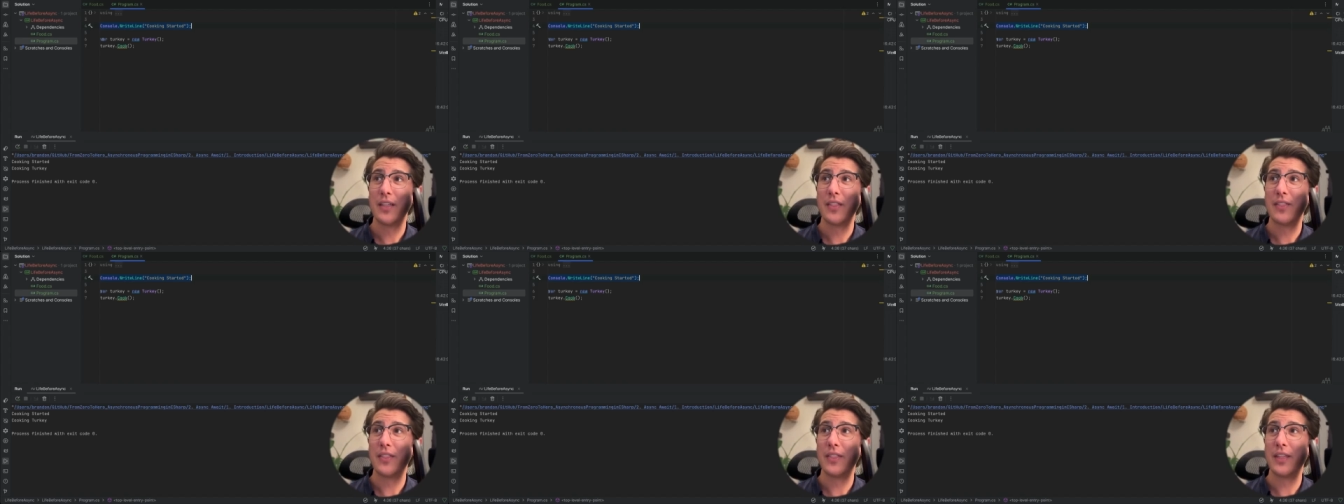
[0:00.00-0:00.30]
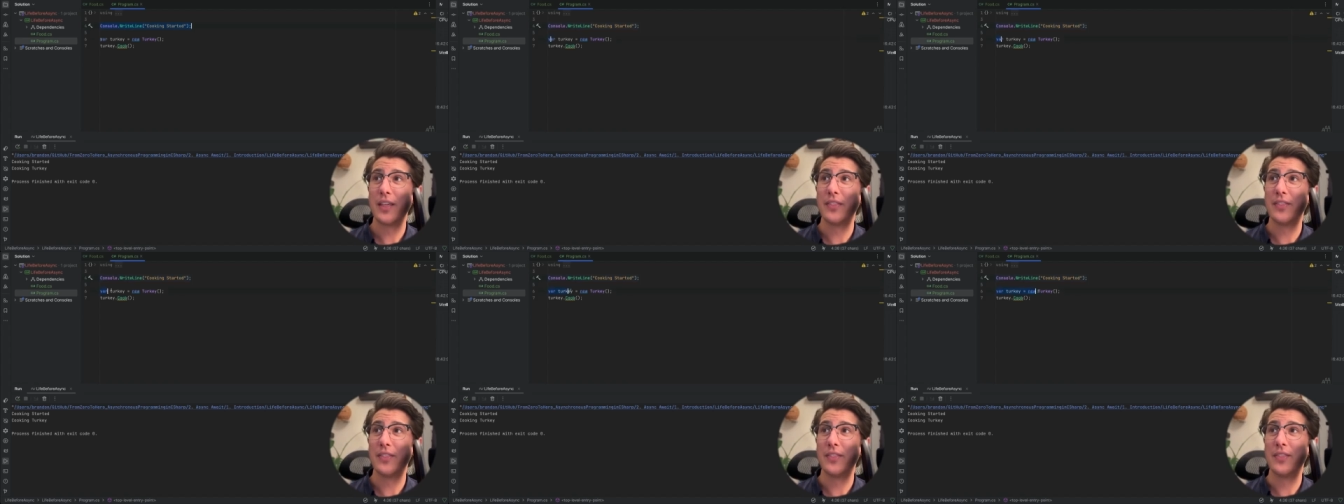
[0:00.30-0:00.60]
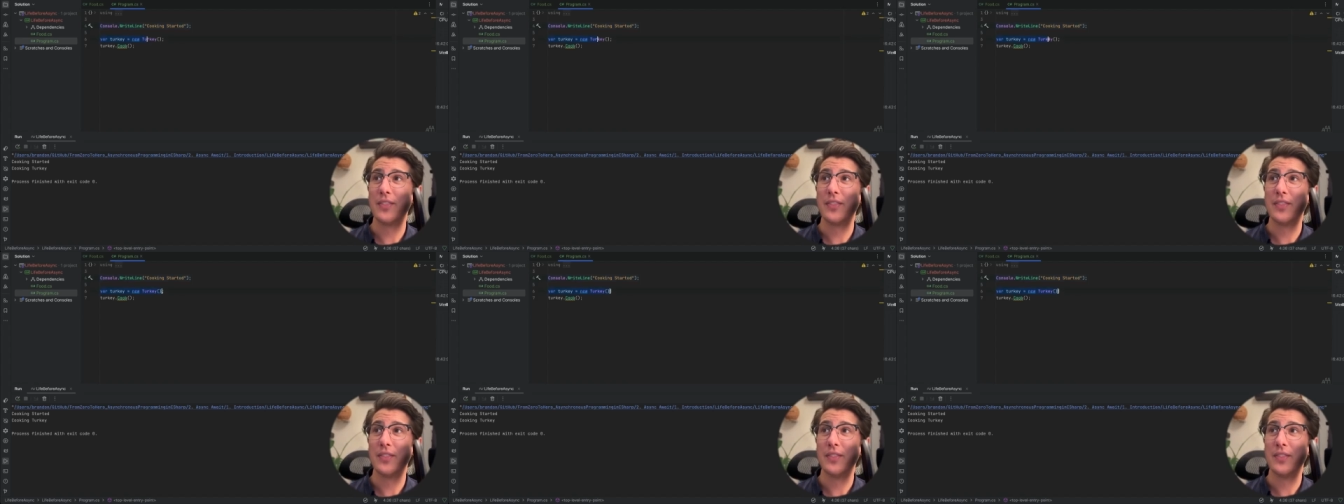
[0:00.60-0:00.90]
then
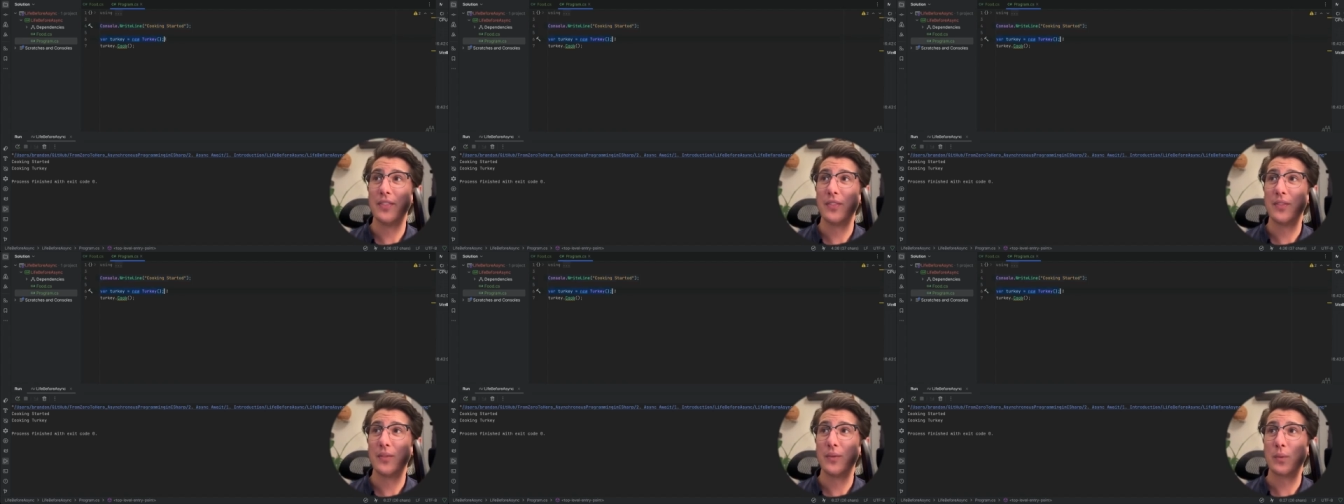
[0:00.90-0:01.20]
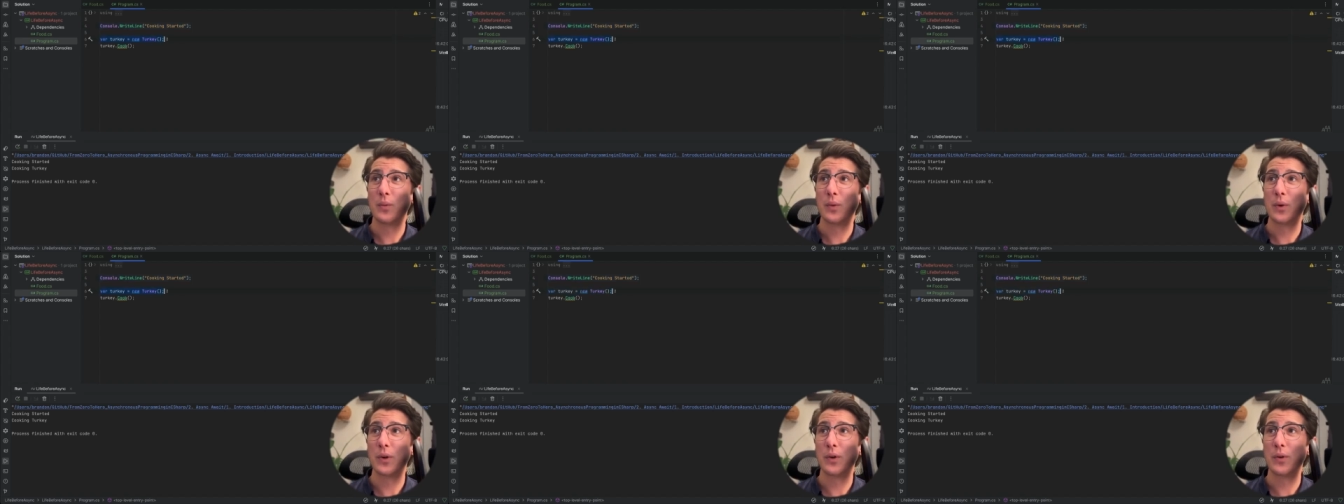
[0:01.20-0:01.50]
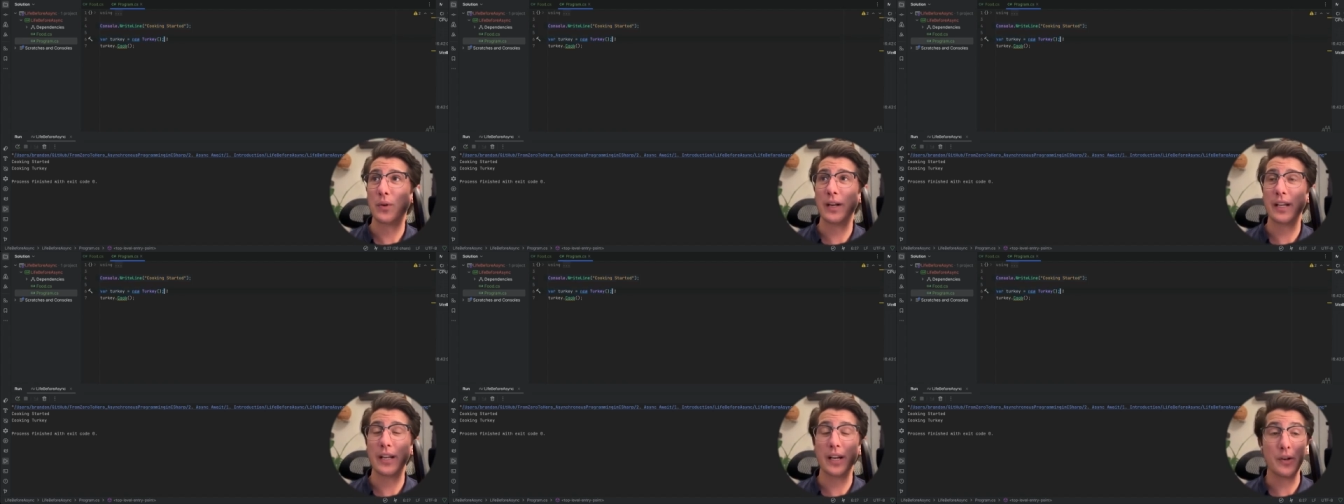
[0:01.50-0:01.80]
we're
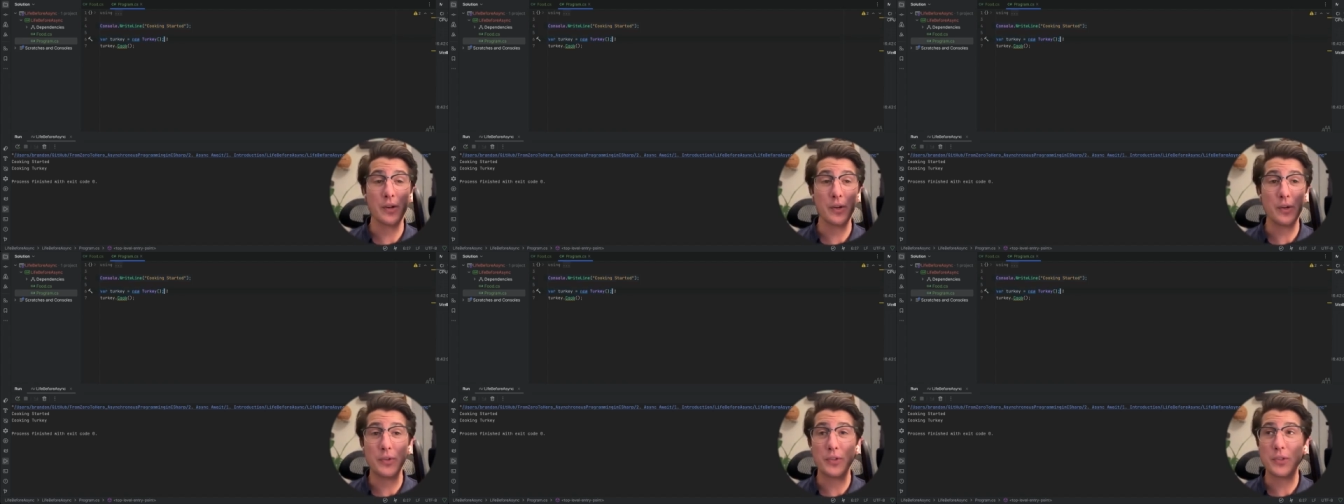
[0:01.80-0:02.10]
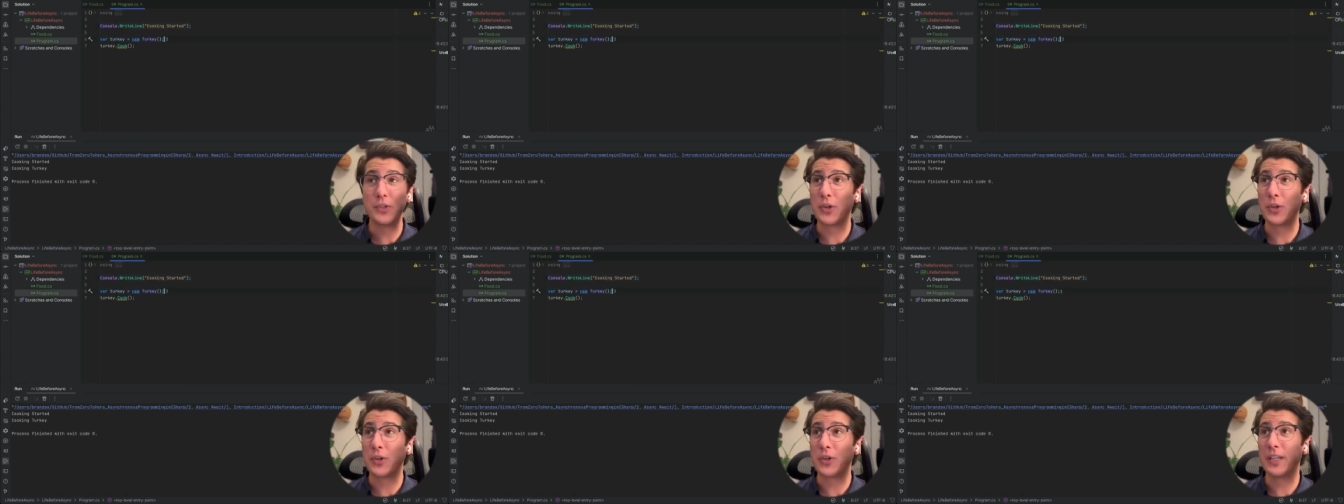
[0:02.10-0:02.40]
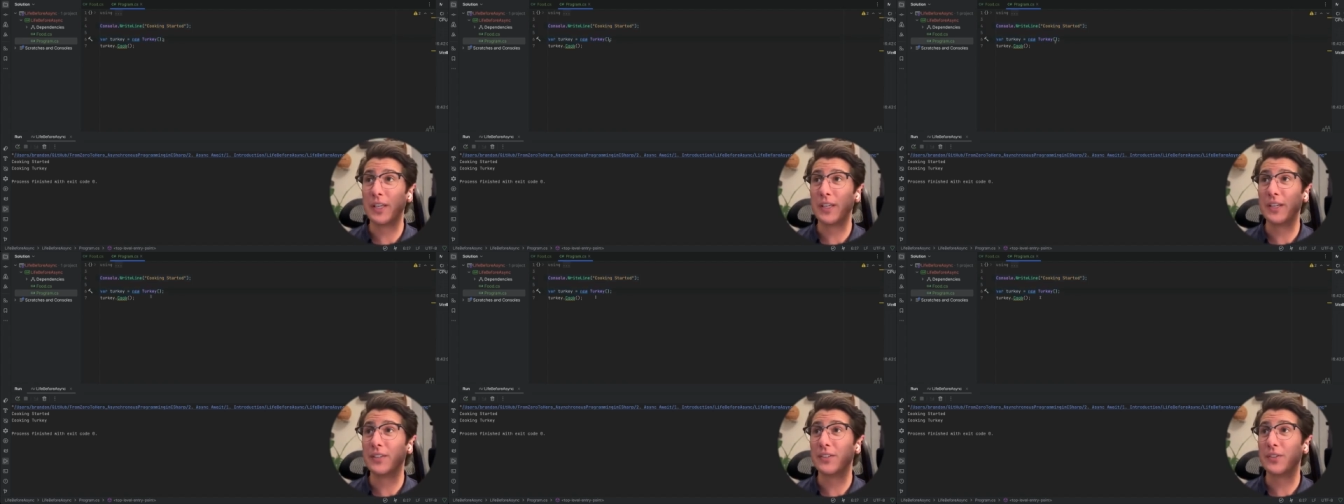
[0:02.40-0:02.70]
creating our new
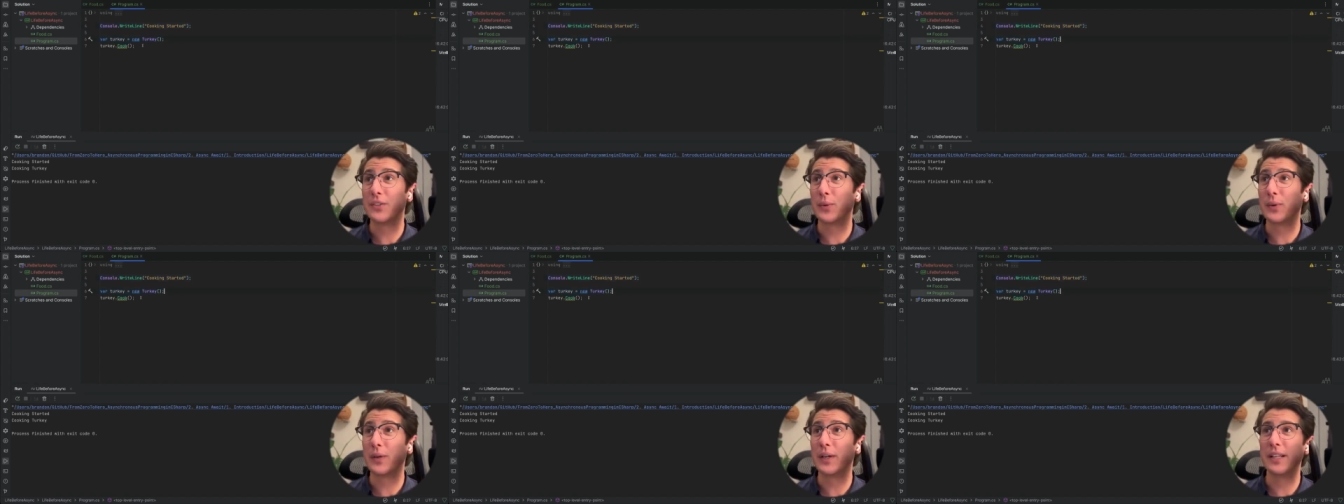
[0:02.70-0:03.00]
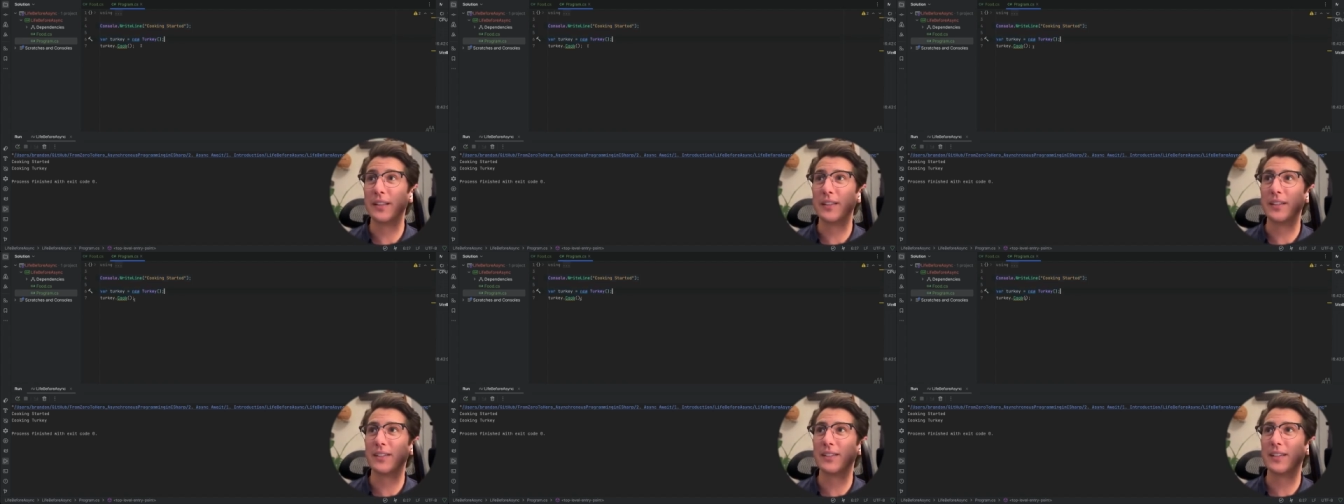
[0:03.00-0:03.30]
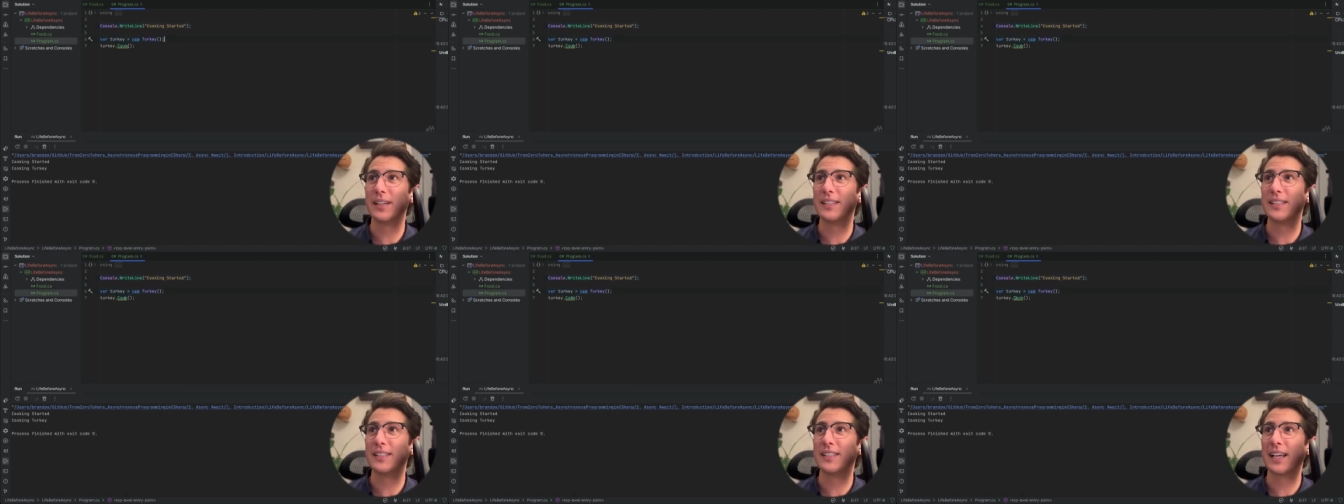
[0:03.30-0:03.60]
turkey, so we're hitting this
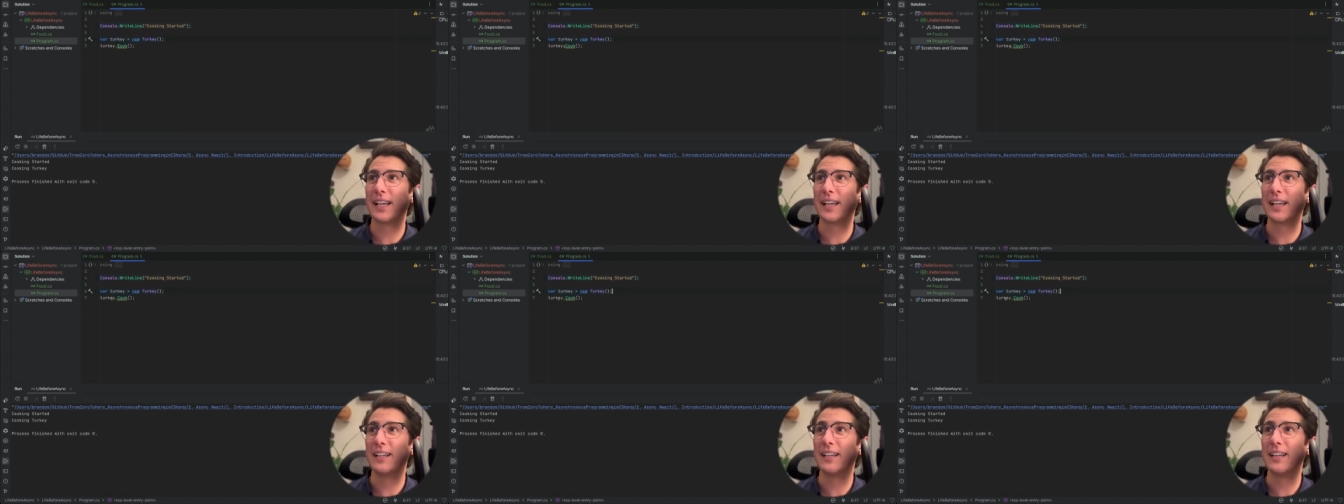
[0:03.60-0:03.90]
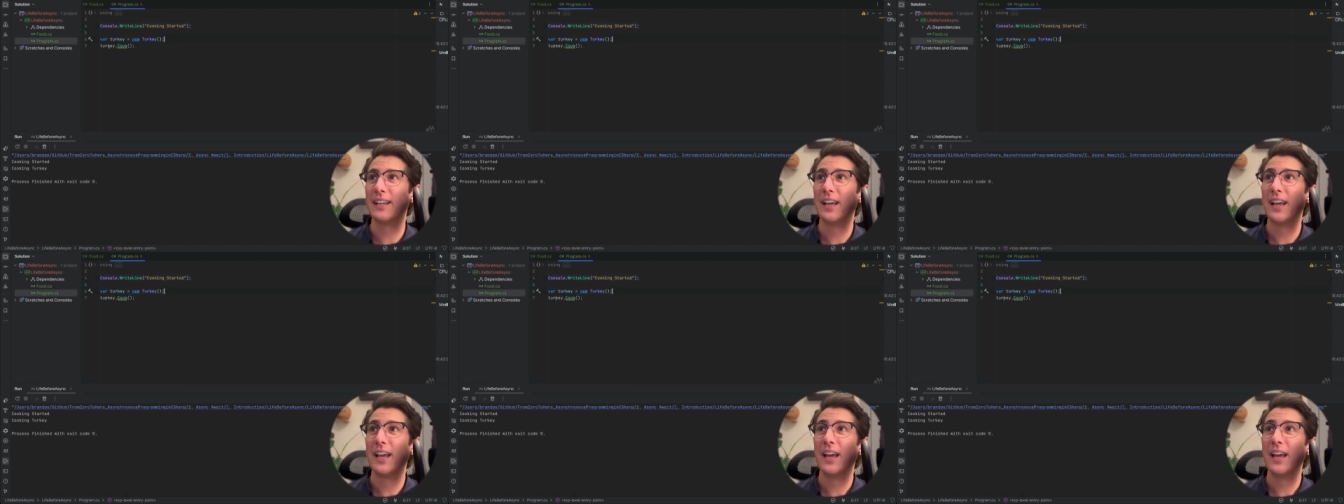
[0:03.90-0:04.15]
line second.